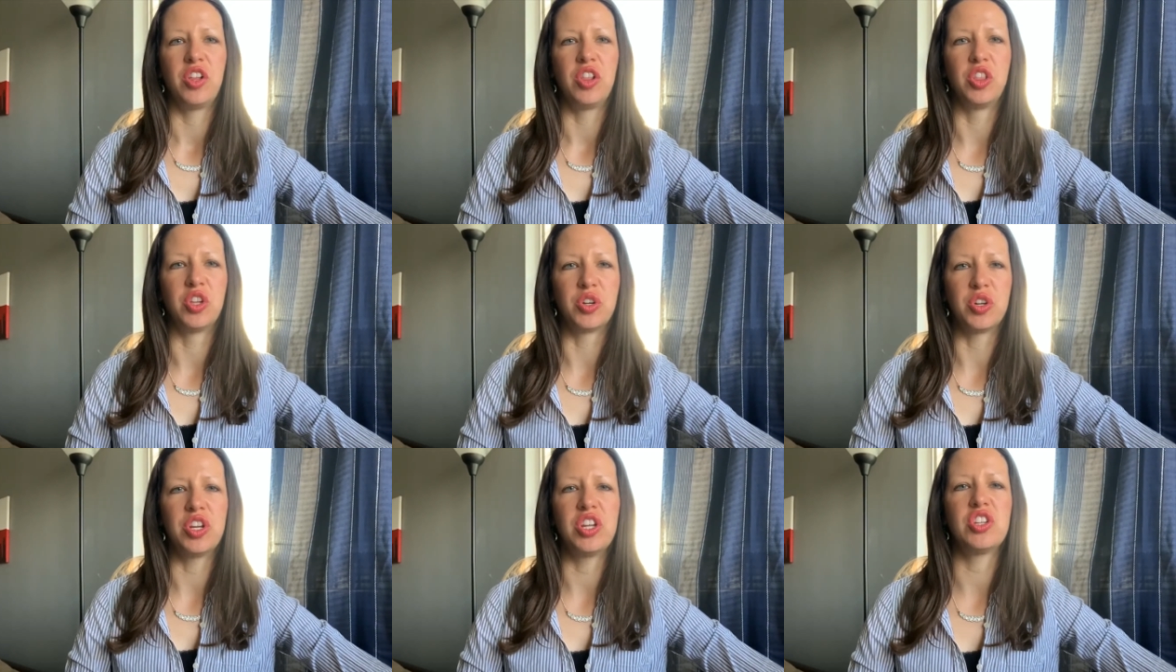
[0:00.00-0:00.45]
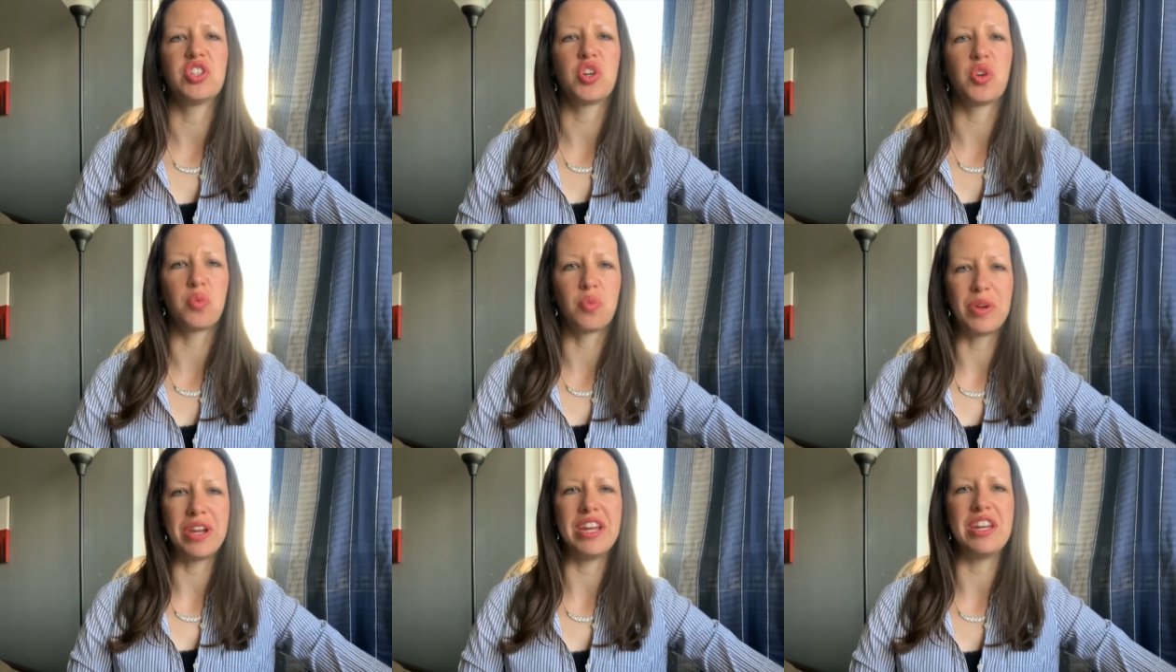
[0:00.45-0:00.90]
learning to
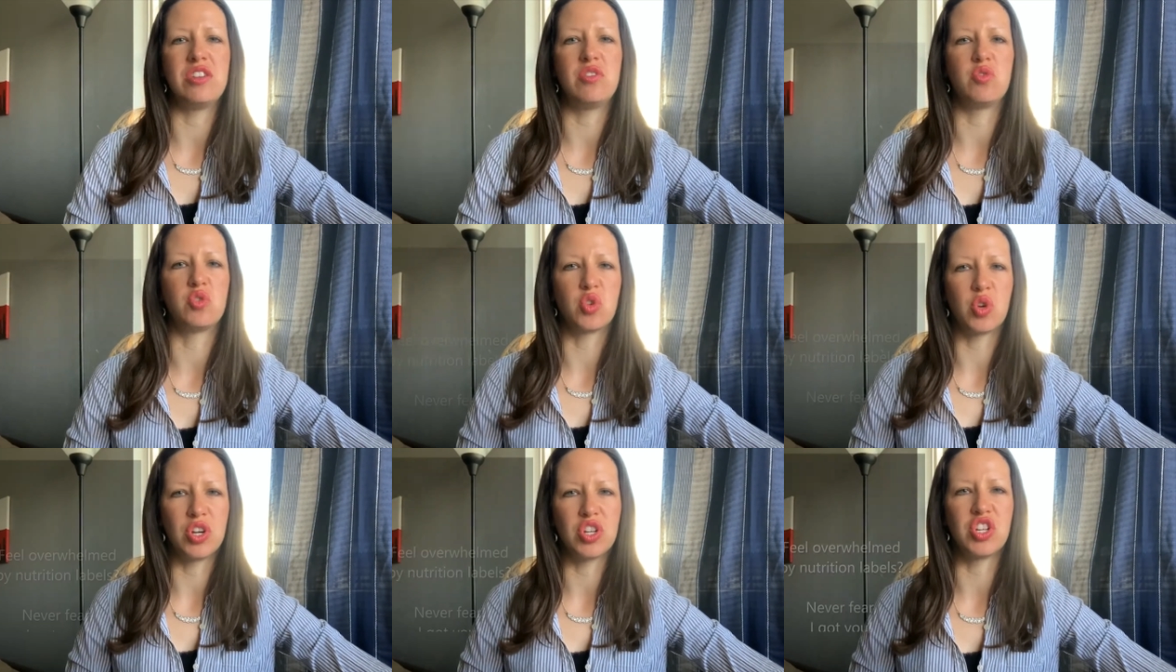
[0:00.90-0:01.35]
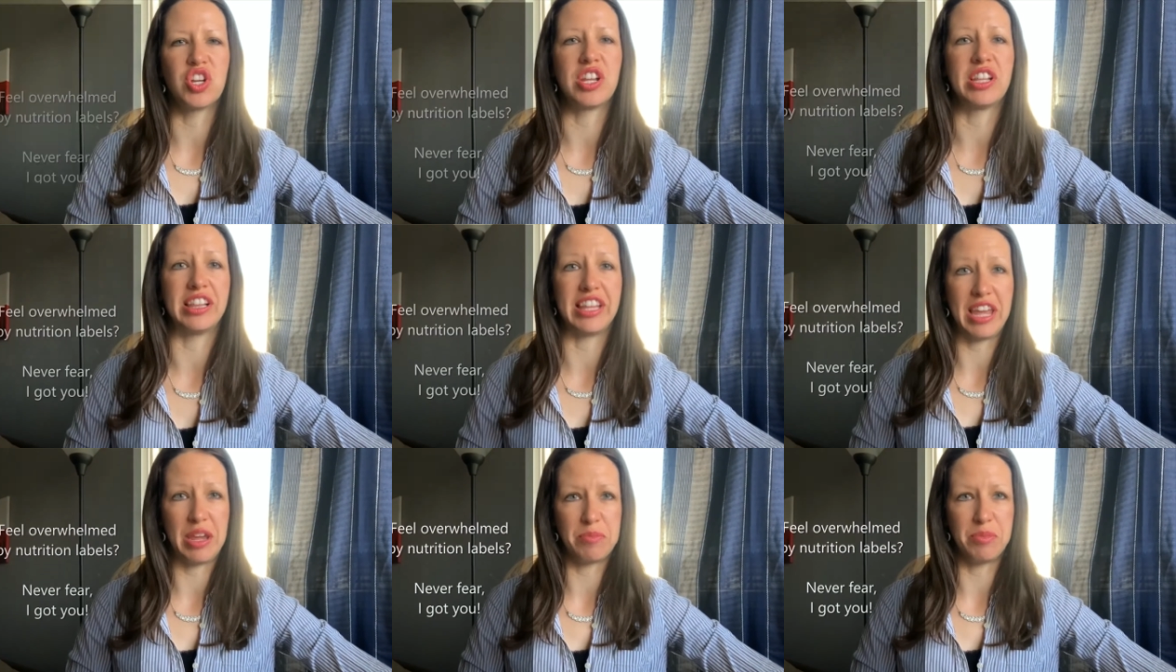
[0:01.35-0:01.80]
read
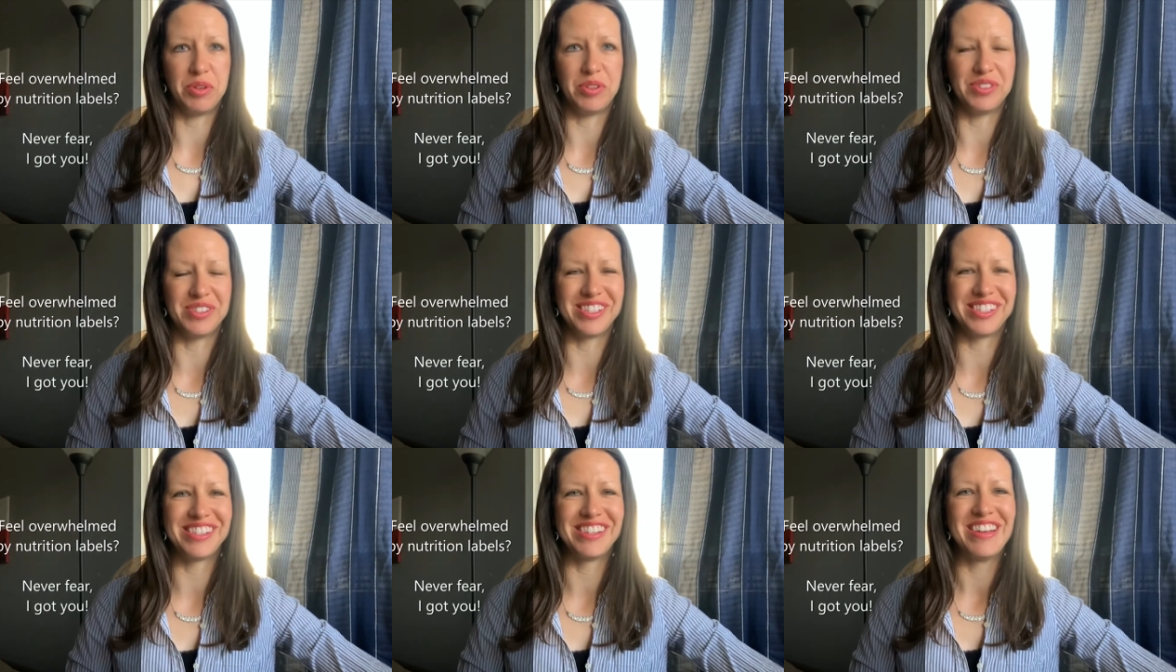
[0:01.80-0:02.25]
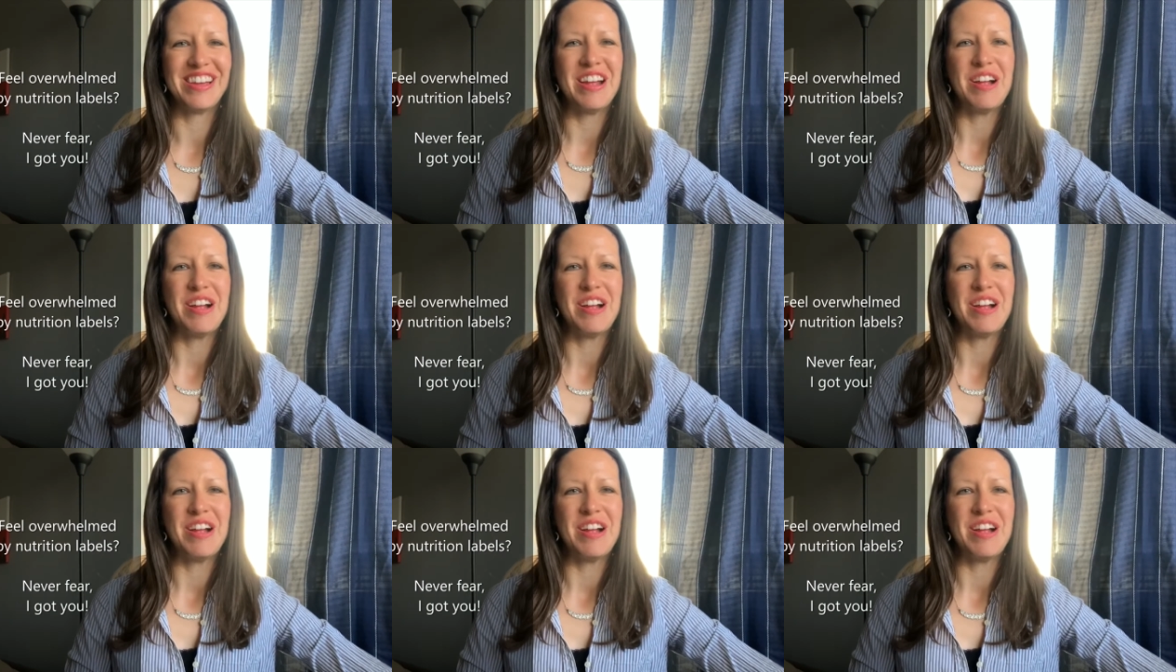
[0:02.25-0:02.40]
nutrition labels.